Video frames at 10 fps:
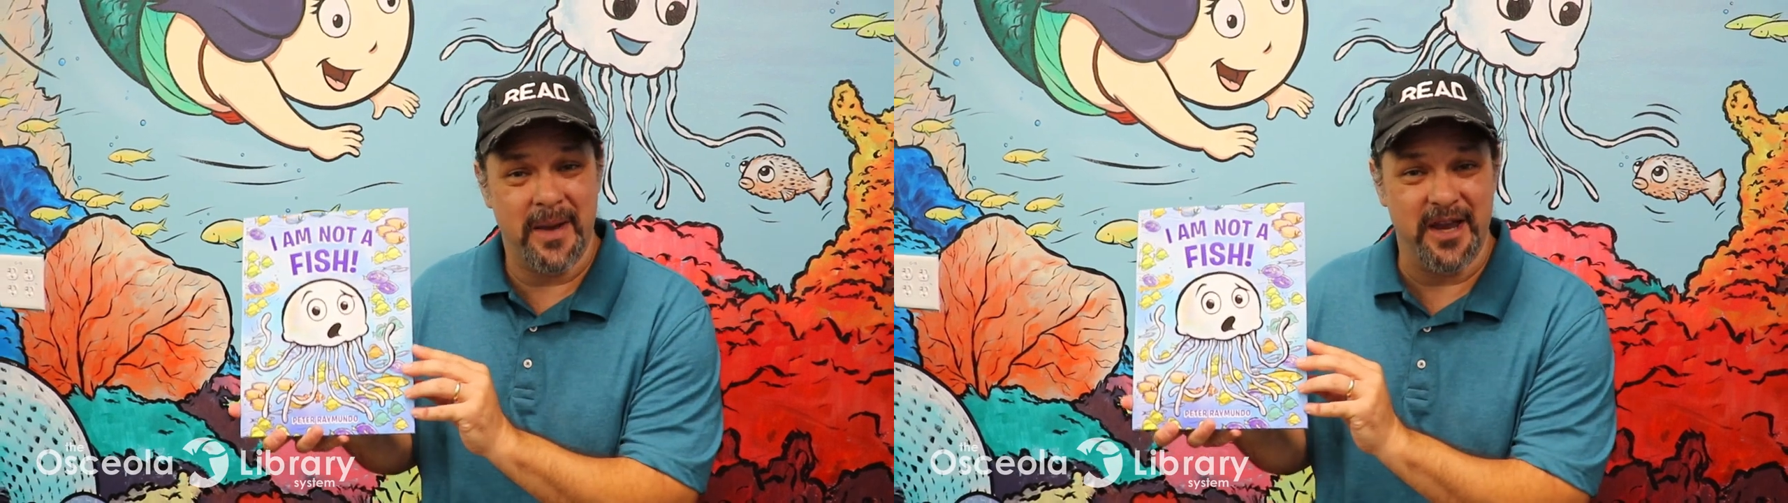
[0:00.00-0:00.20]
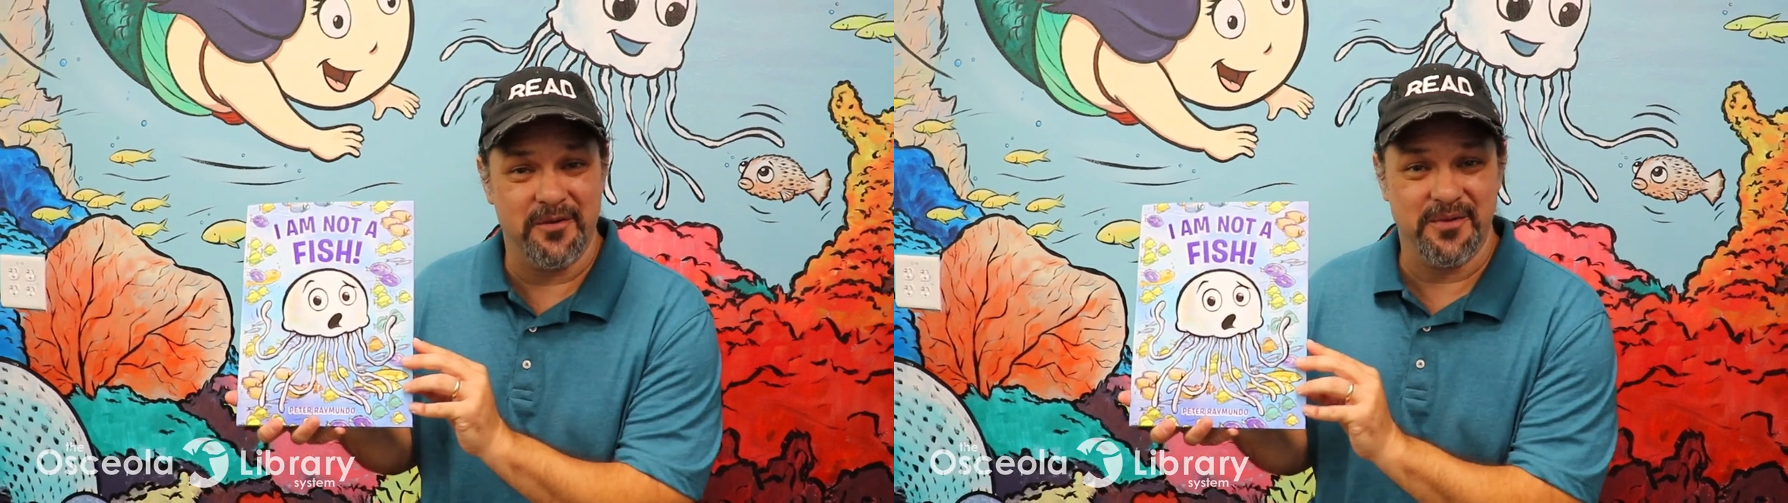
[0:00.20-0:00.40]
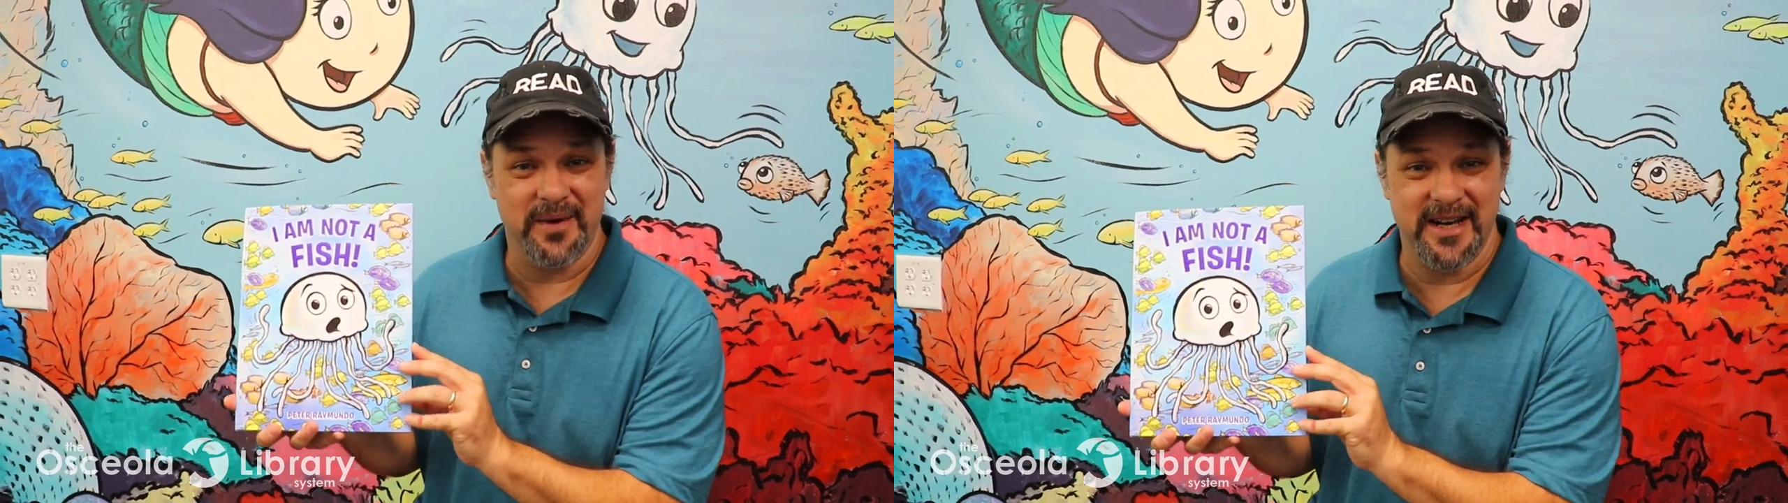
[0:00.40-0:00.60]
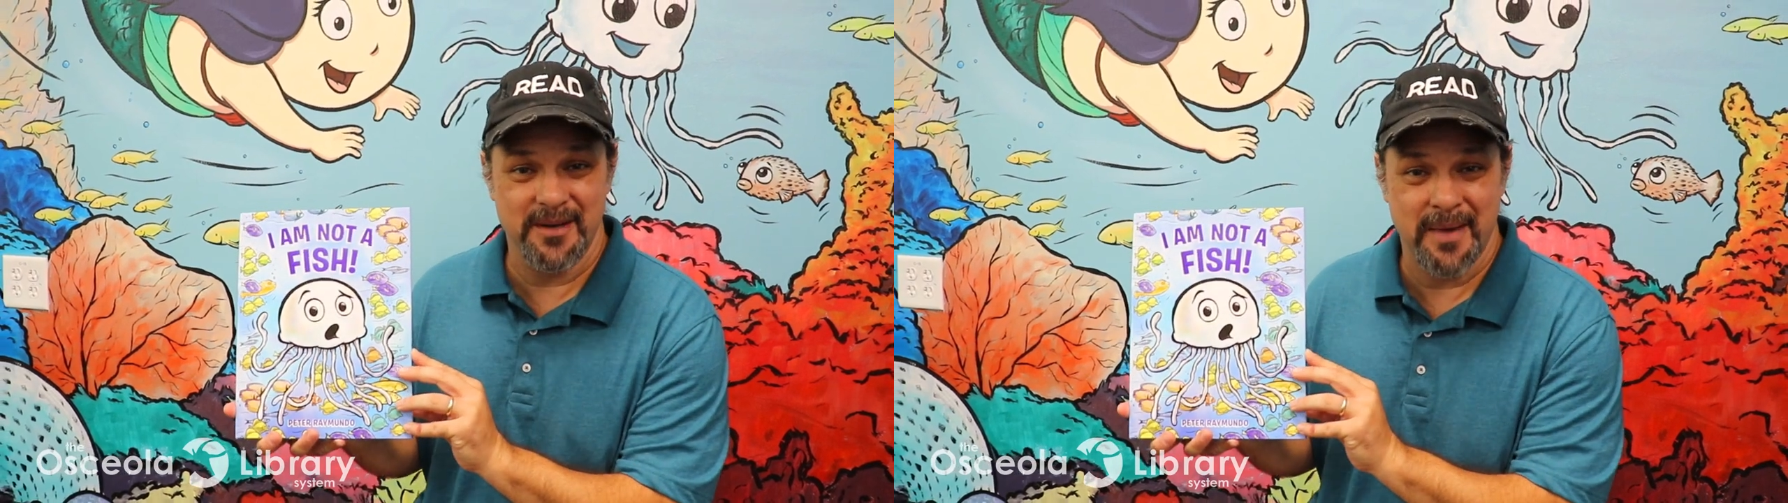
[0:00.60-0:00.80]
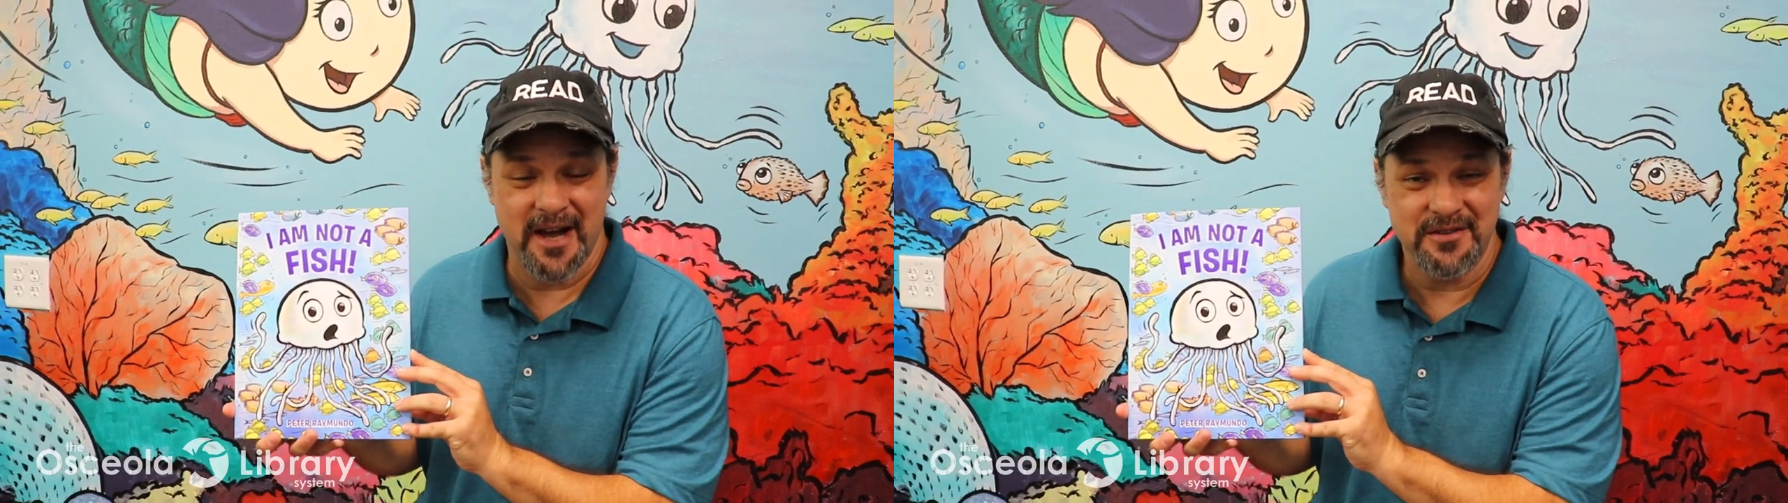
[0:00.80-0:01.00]
Penguin
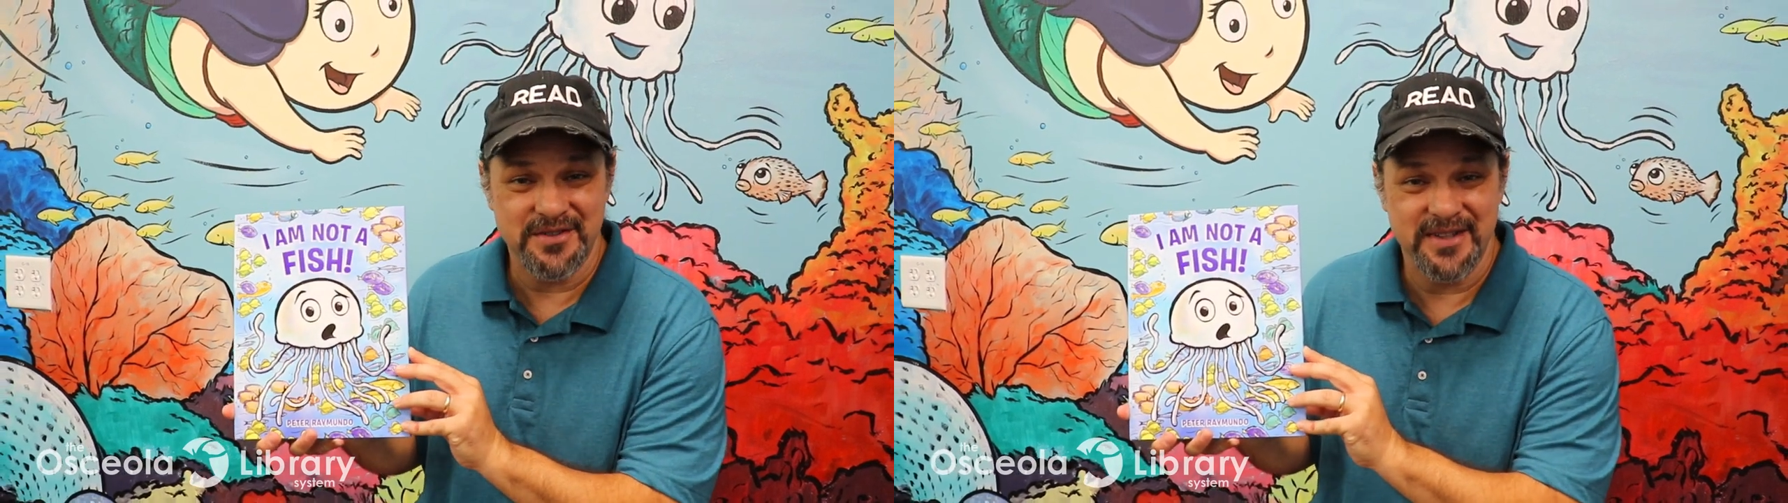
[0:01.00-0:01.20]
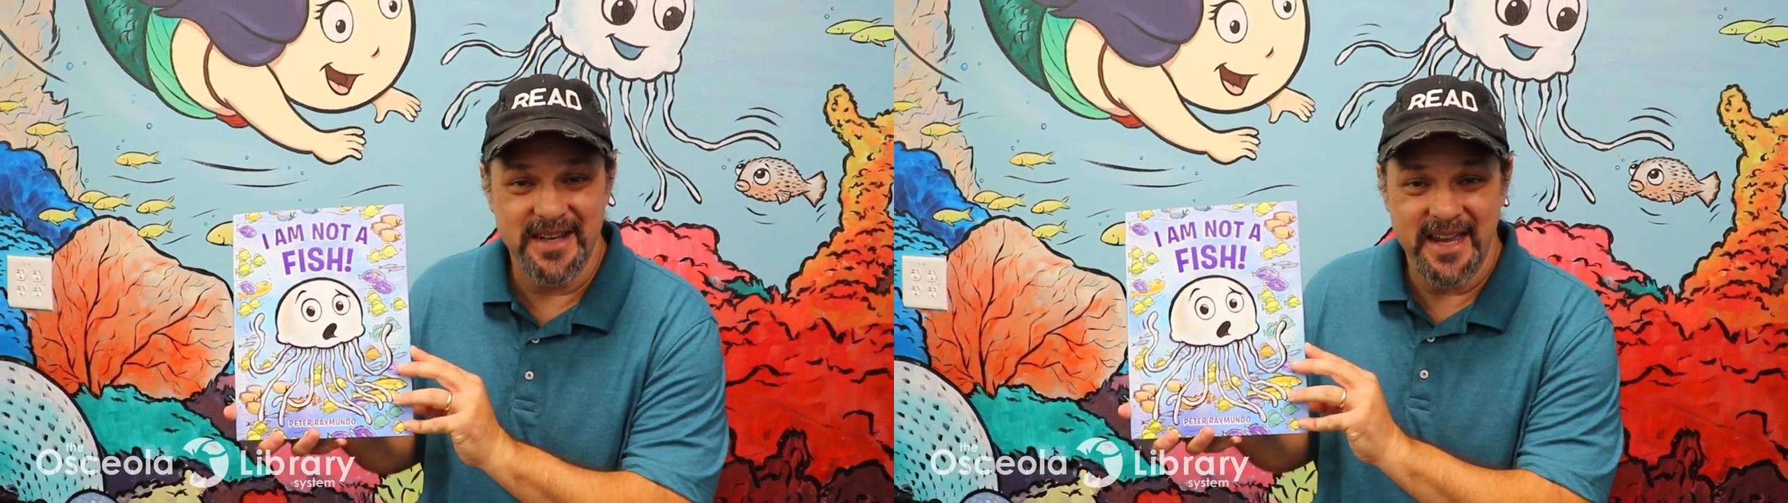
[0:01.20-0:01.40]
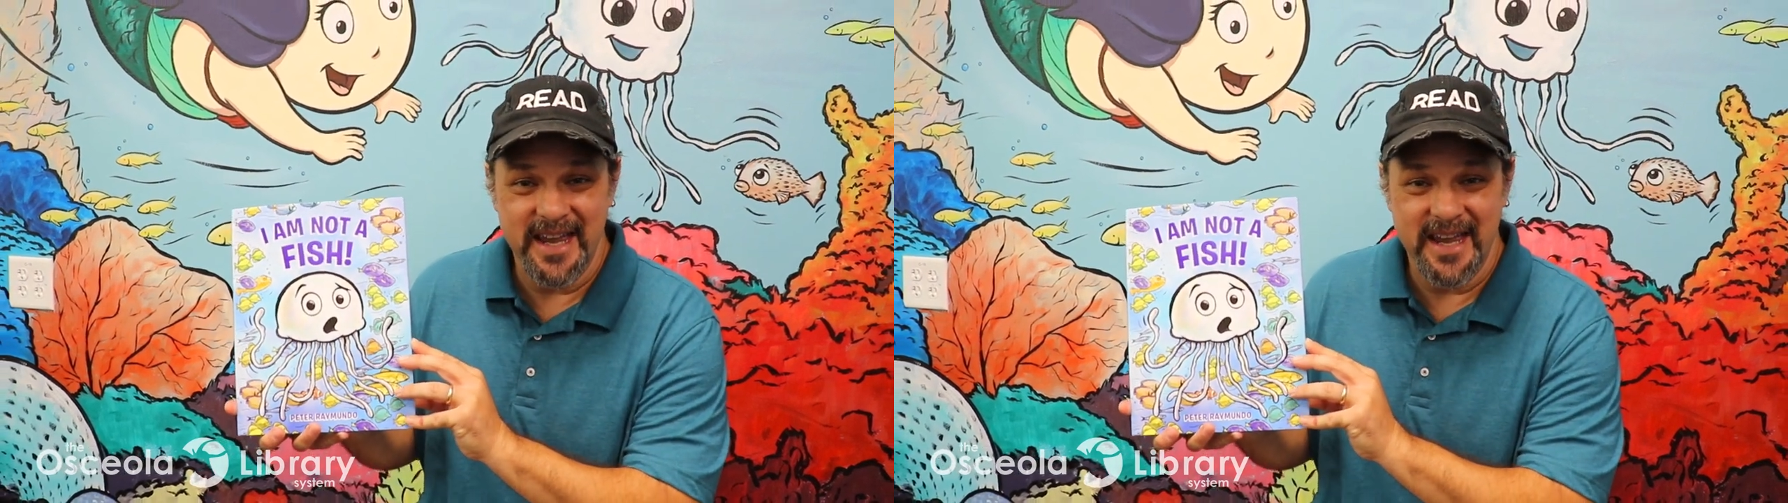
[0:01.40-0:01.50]
Random House.